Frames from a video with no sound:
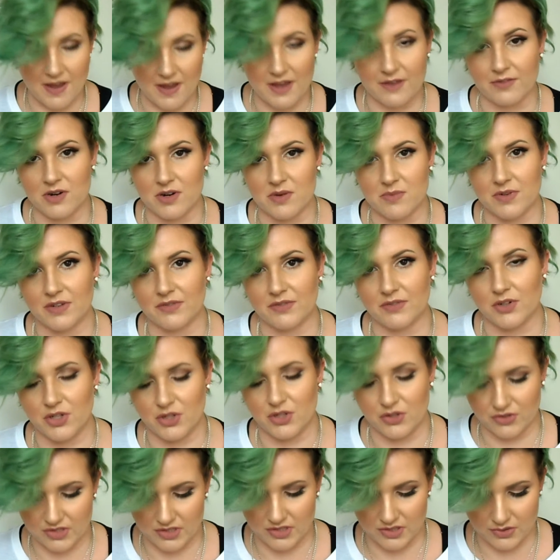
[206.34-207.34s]
my favourite, but
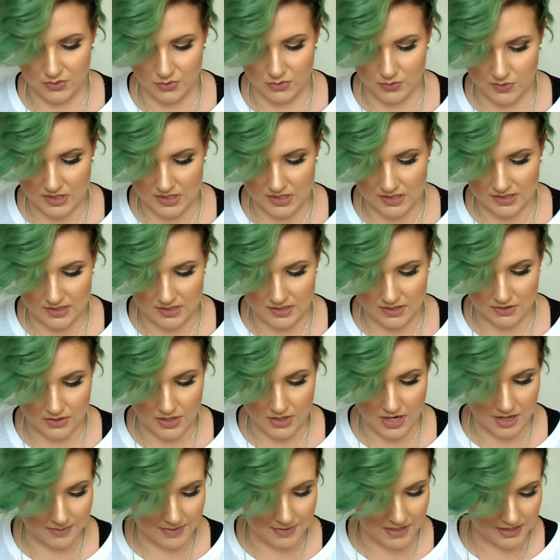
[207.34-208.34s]
I've only used the nude one,
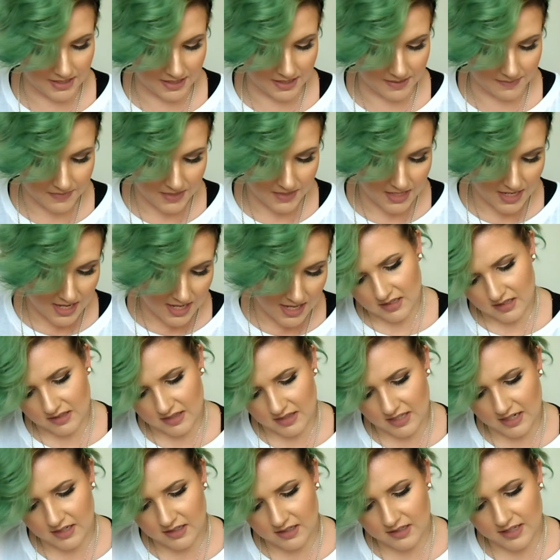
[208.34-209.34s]
so how about that?
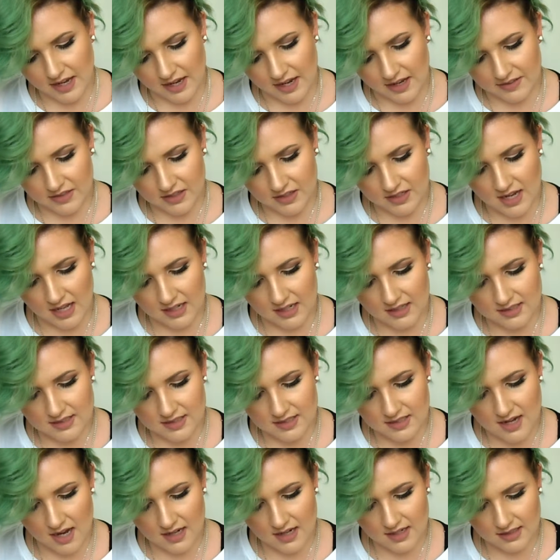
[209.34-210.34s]
The
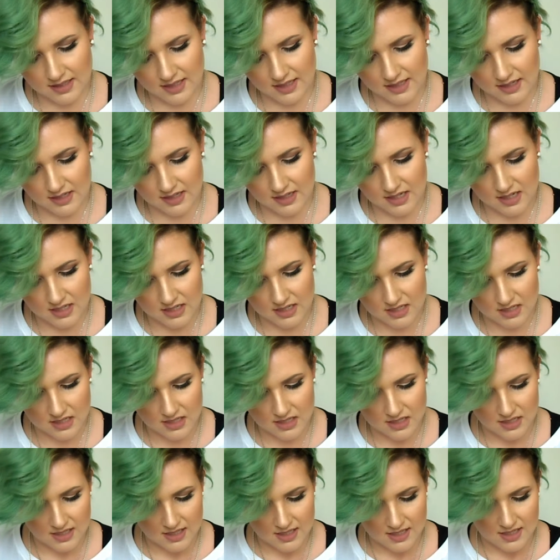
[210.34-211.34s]
colours are kind of like
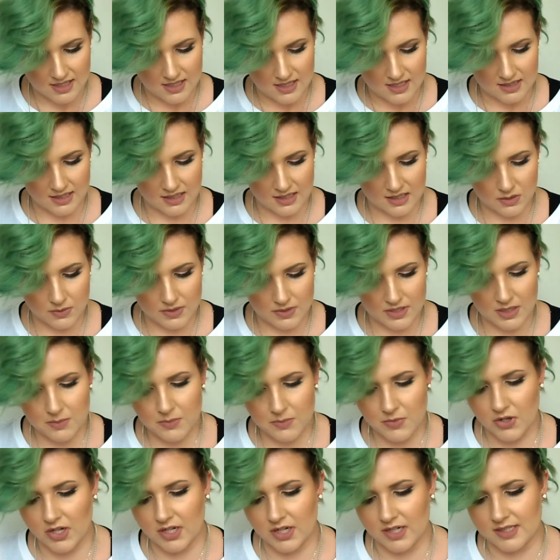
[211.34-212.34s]
the one
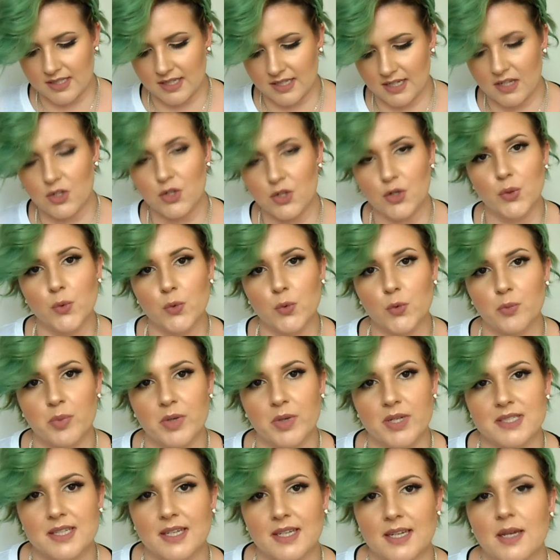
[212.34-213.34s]
that I'm wearing is like a
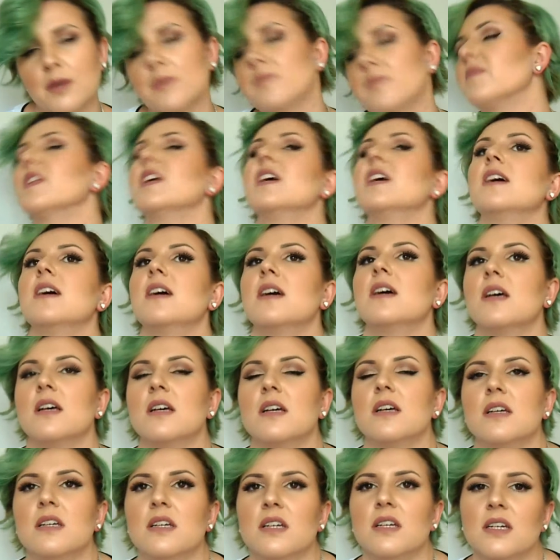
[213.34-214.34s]
nude, but it's like
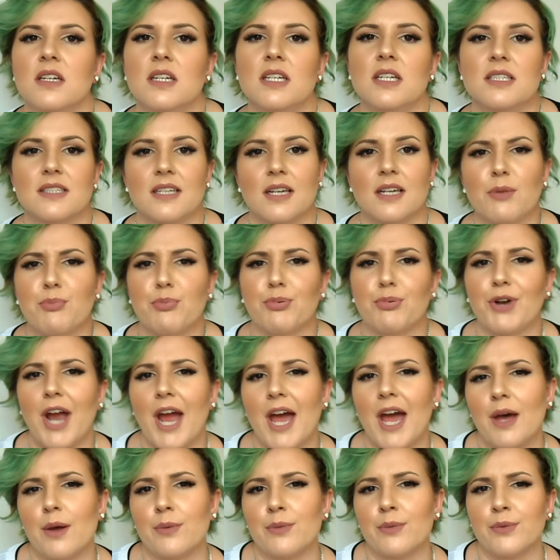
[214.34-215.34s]
a
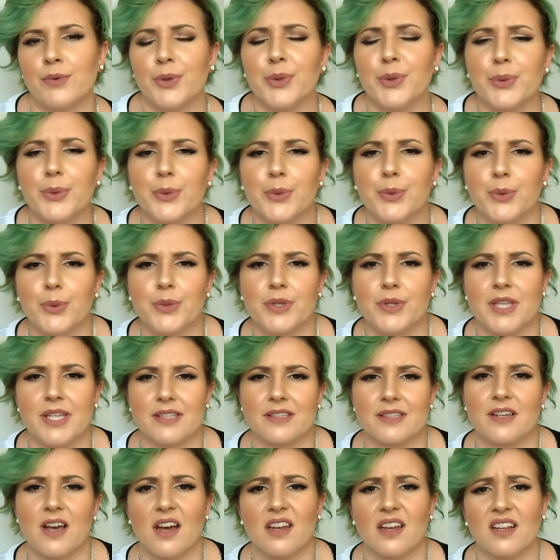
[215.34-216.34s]
brown
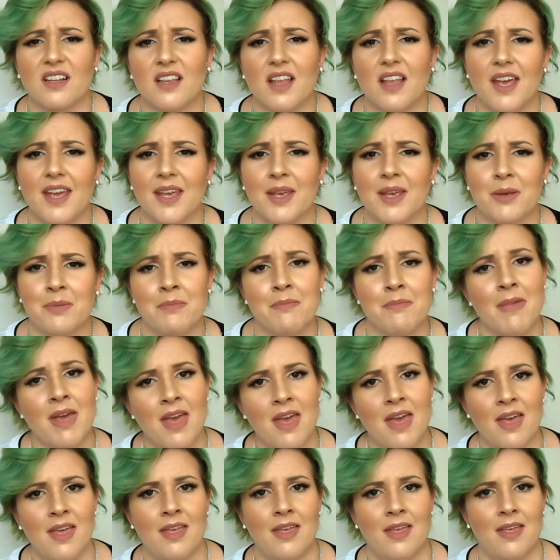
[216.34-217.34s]
nude that's kind of like
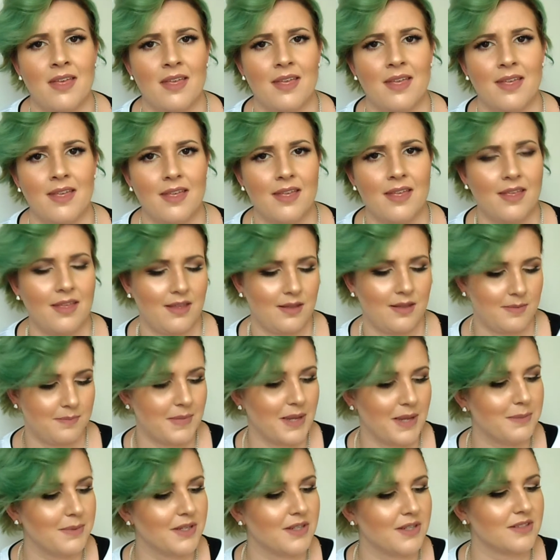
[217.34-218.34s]
meh.
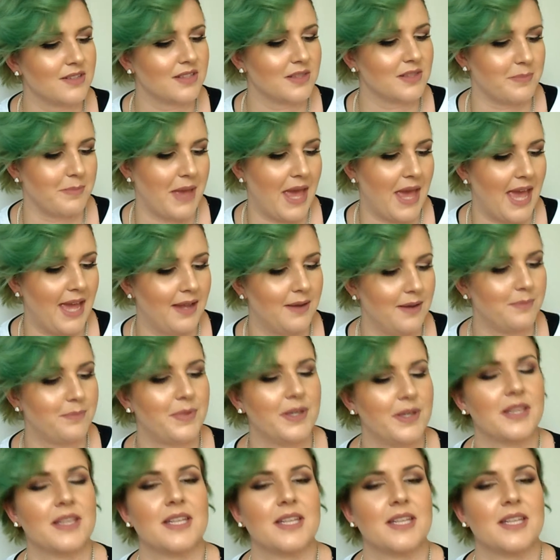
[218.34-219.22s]
Maybe because it's matte,